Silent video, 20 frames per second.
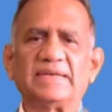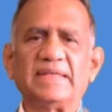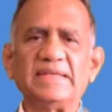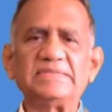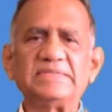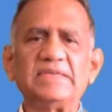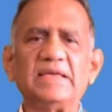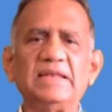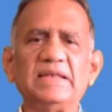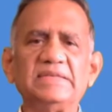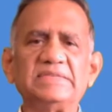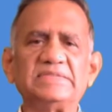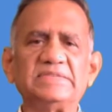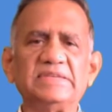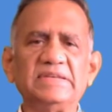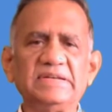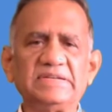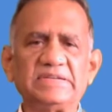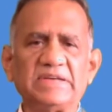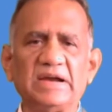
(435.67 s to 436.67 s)
T cell
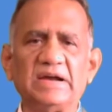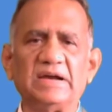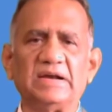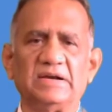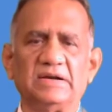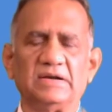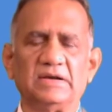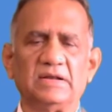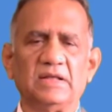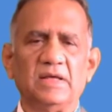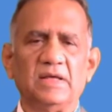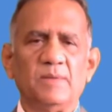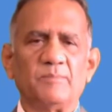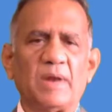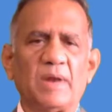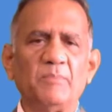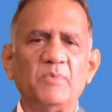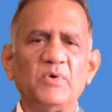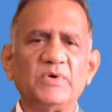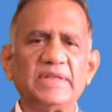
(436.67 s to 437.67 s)
is interred,
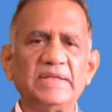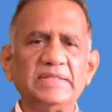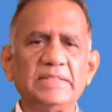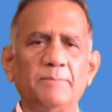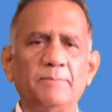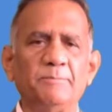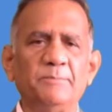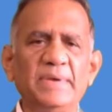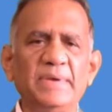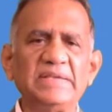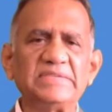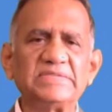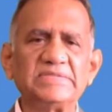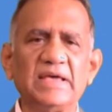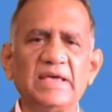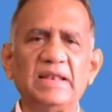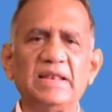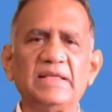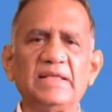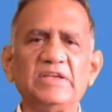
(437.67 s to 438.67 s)
promoting the B
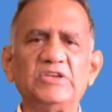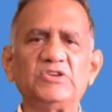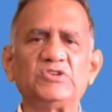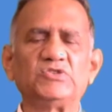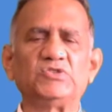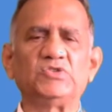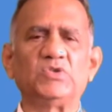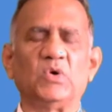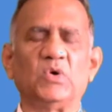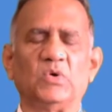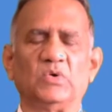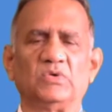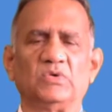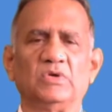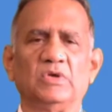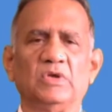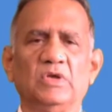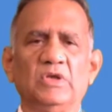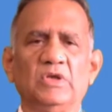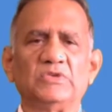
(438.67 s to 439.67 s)
cell is shown.
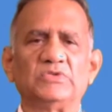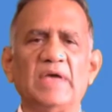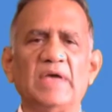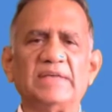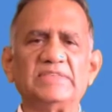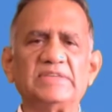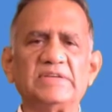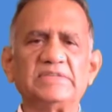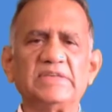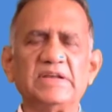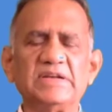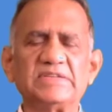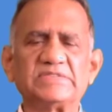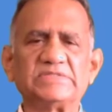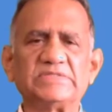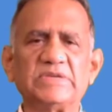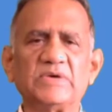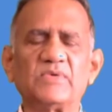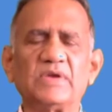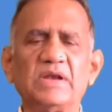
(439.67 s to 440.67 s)
So as a result,
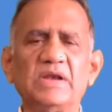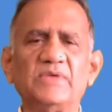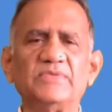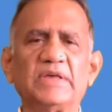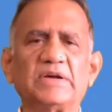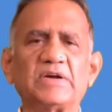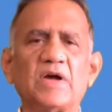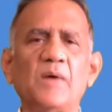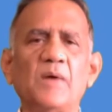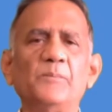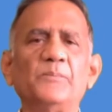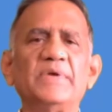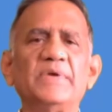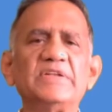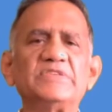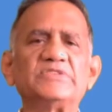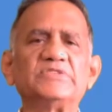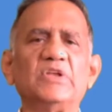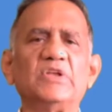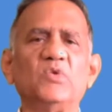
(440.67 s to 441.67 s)
several of the
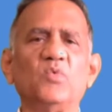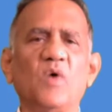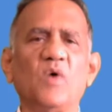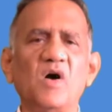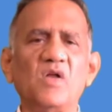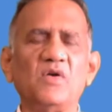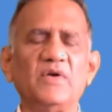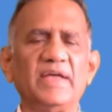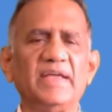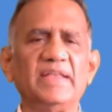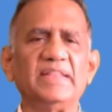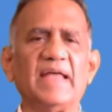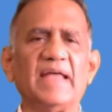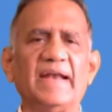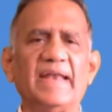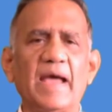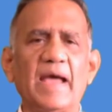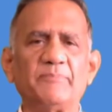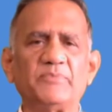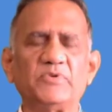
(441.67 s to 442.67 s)
components involved in
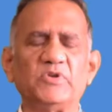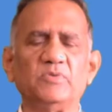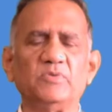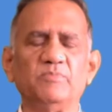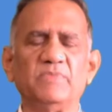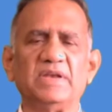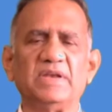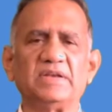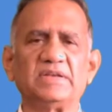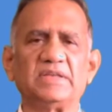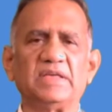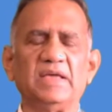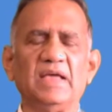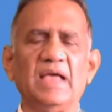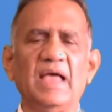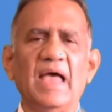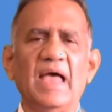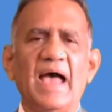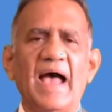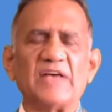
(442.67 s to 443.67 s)
adaptive
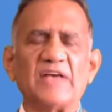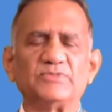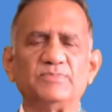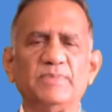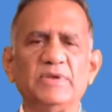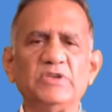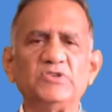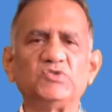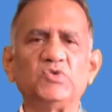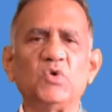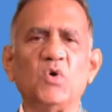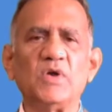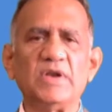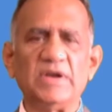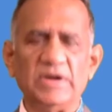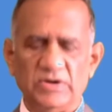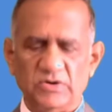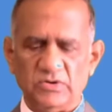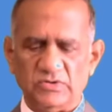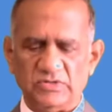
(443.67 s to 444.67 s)
immunity has been
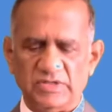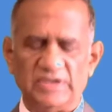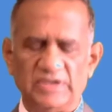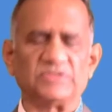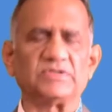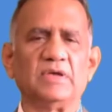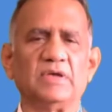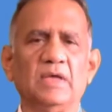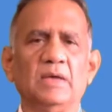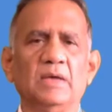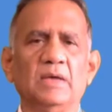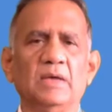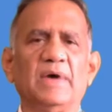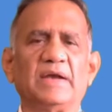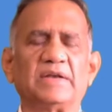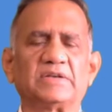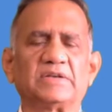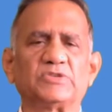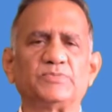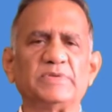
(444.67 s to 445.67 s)
shown into this.
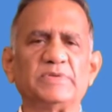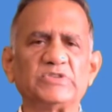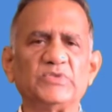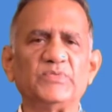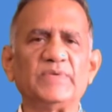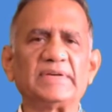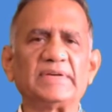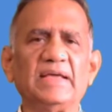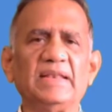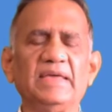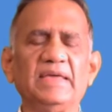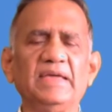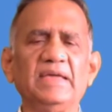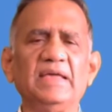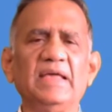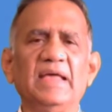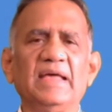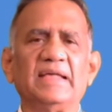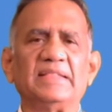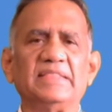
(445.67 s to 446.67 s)
But
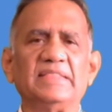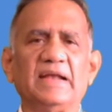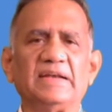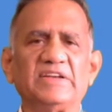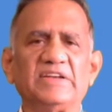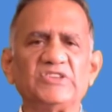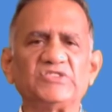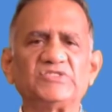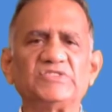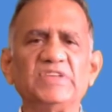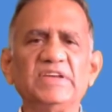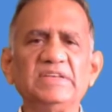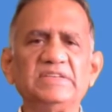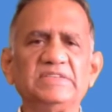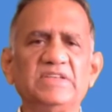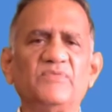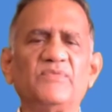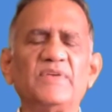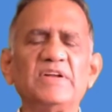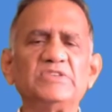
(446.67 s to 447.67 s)
specifically, the
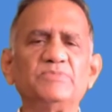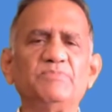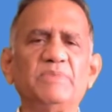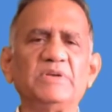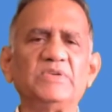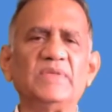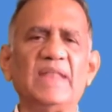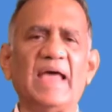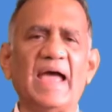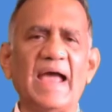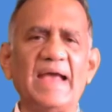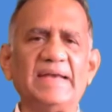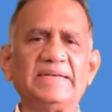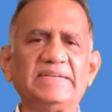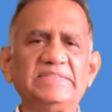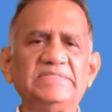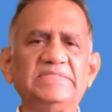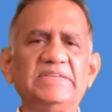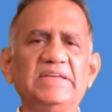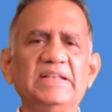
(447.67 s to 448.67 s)
distinct difference between
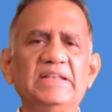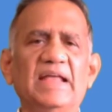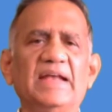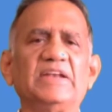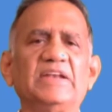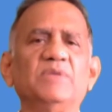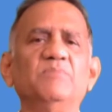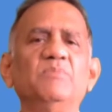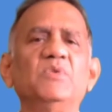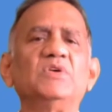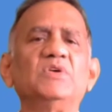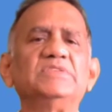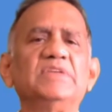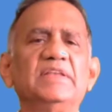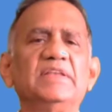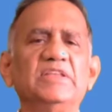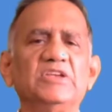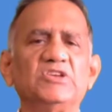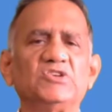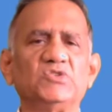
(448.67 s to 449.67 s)
antigen and
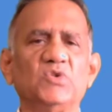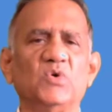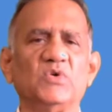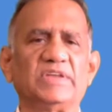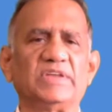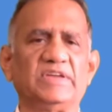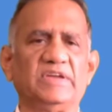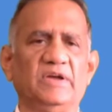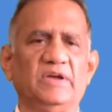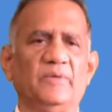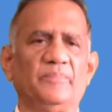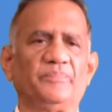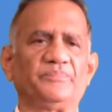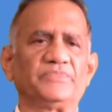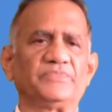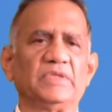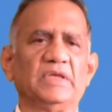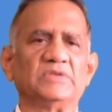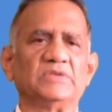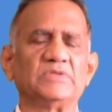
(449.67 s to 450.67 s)
immunogen is shown here.
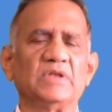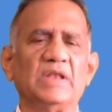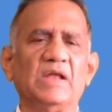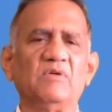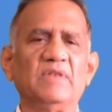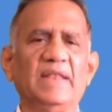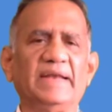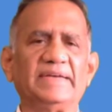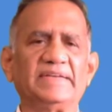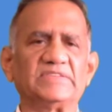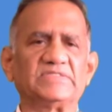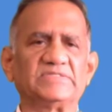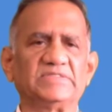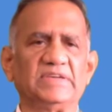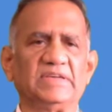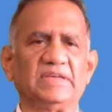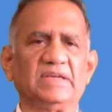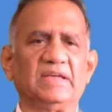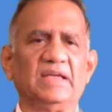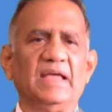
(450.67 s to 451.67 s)
So now let us
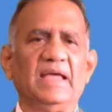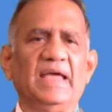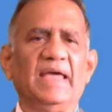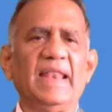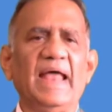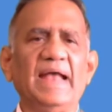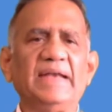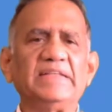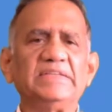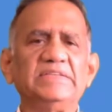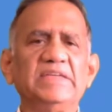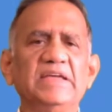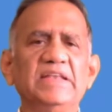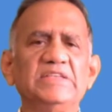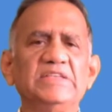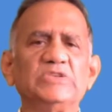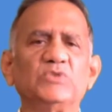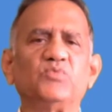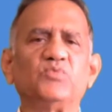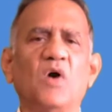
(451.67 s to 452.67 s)
see. An antigen
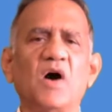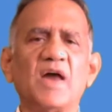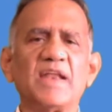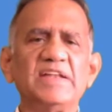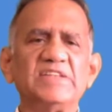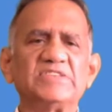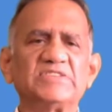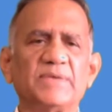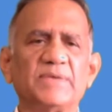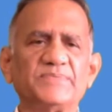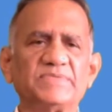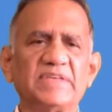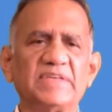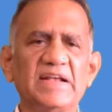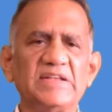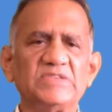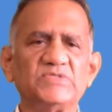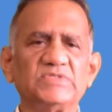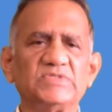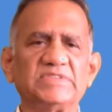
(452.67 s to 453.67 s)
is a foreign
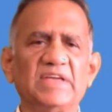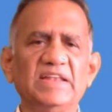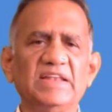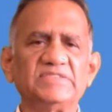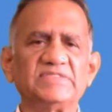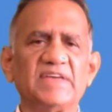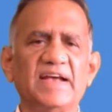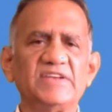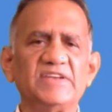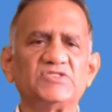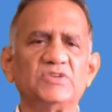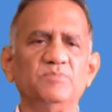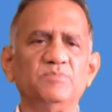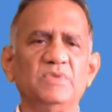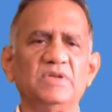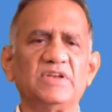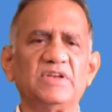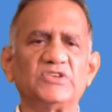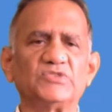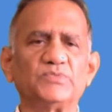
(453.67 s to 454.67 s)
substance which elicites
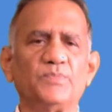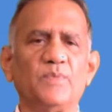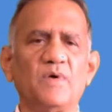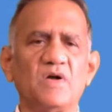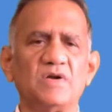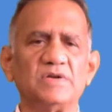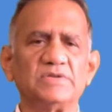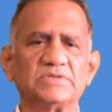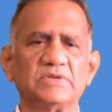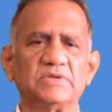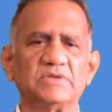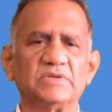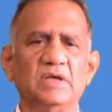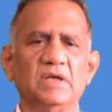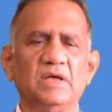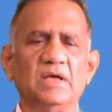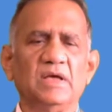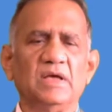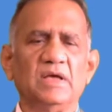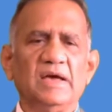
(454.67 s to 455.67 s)
immune response.
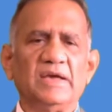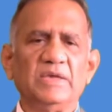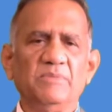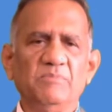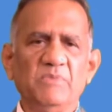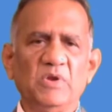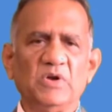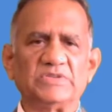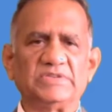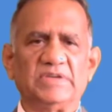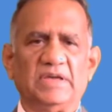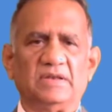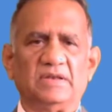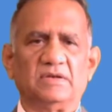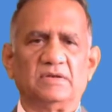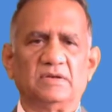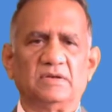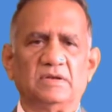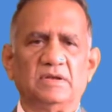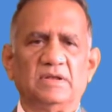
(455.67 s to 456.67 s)
Immunogen.
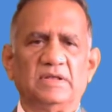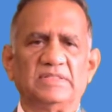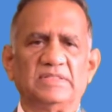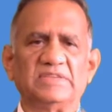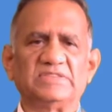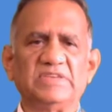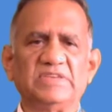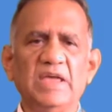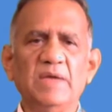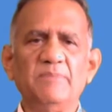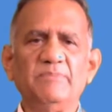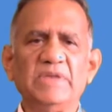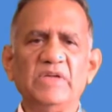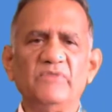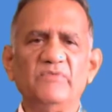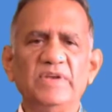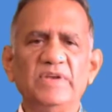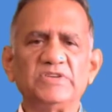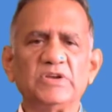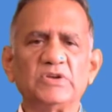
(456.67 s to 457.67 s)
The same
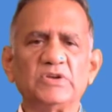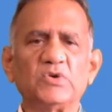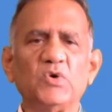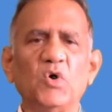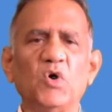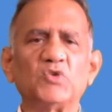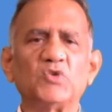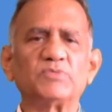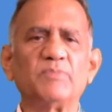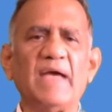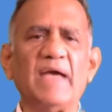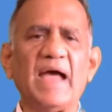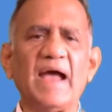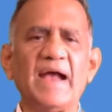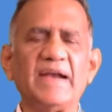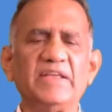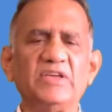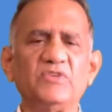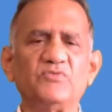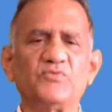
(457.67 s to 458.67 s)
definition goes by
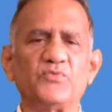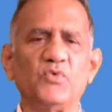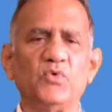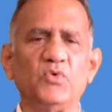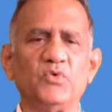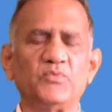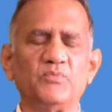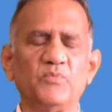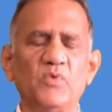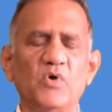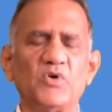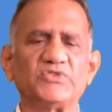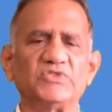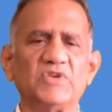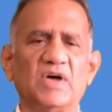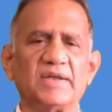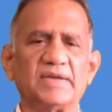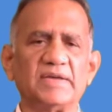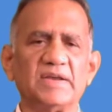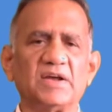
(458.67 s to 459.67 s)
adding food word
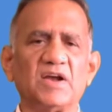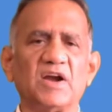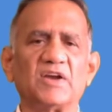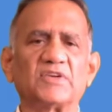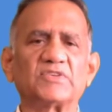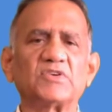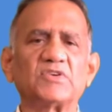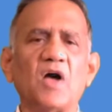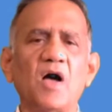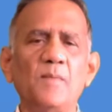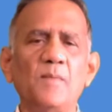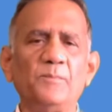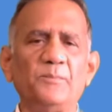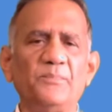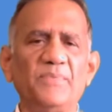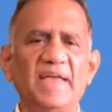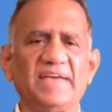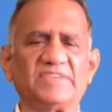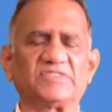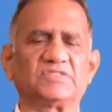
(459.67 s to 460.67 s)
jargon called
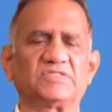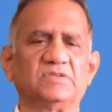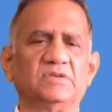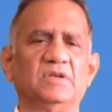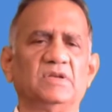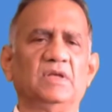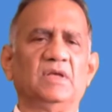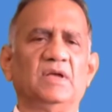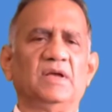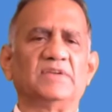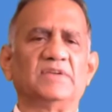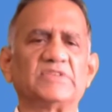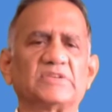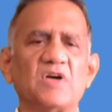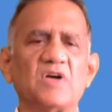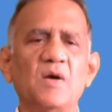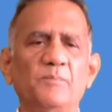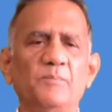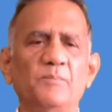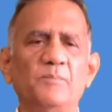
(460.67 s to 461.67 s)
complex. It's a
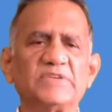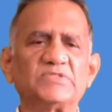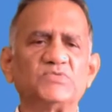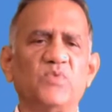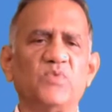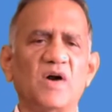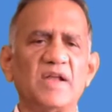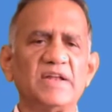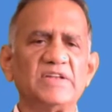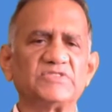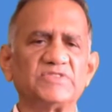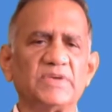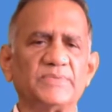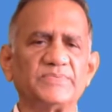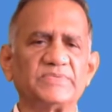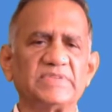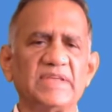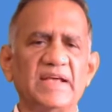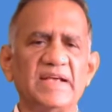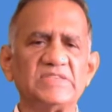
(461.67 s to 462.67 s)
complex foreign
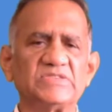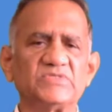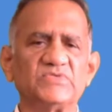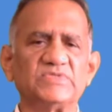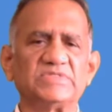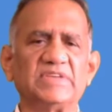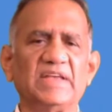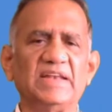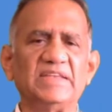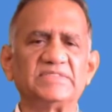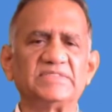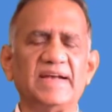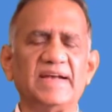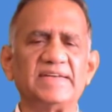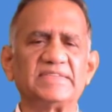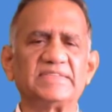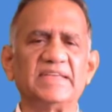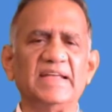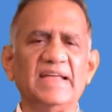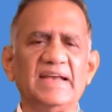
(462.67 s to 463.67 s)
substance which
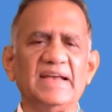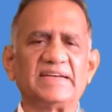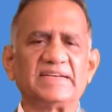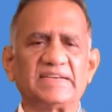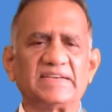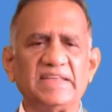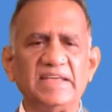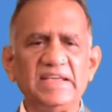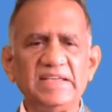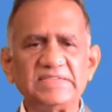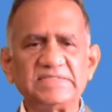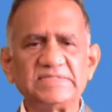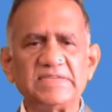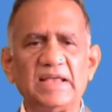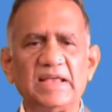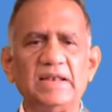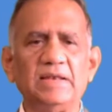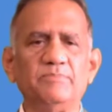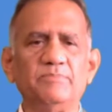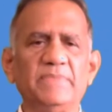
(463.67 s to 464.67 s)
elicites T
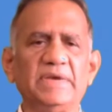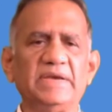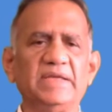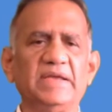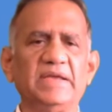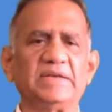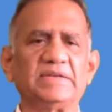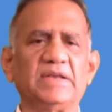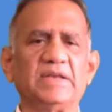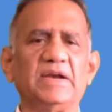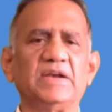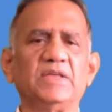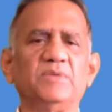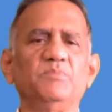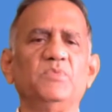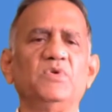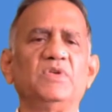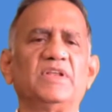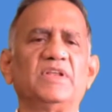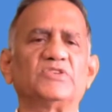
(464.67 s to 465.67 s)
cell mediated
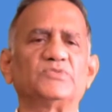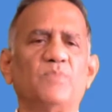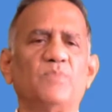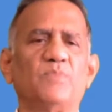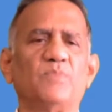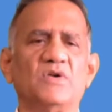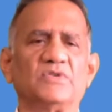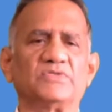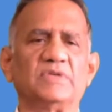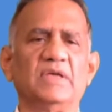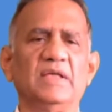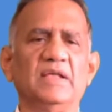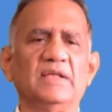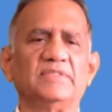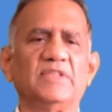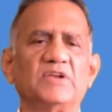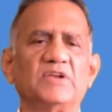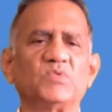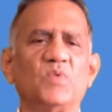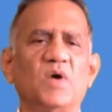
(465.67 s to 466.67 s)
immune response.
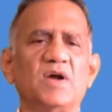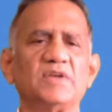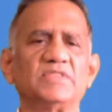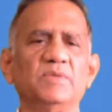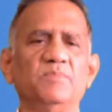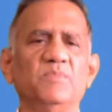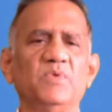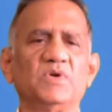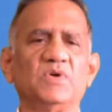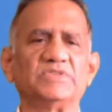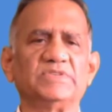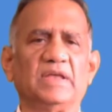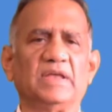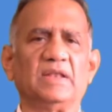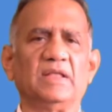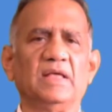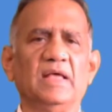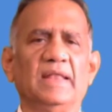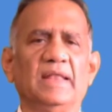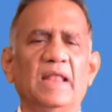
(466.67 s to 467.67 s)
That's what the immunogen.
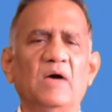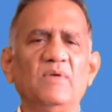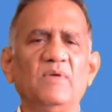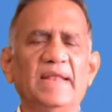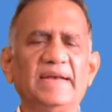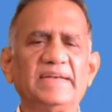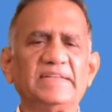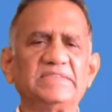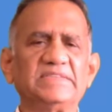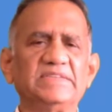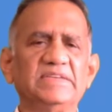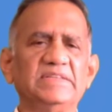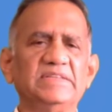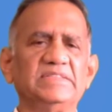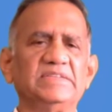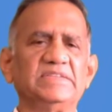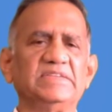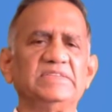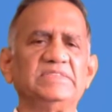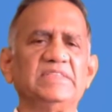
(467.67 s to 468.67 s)
Now let us see,
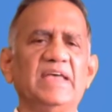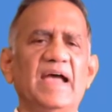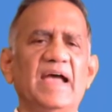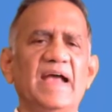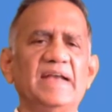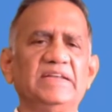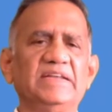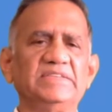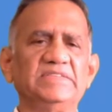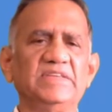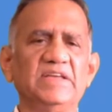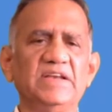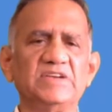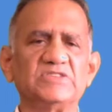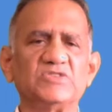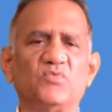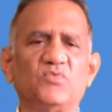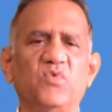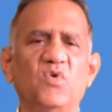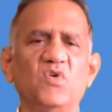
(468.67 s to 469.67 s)
this is the antigen, it's a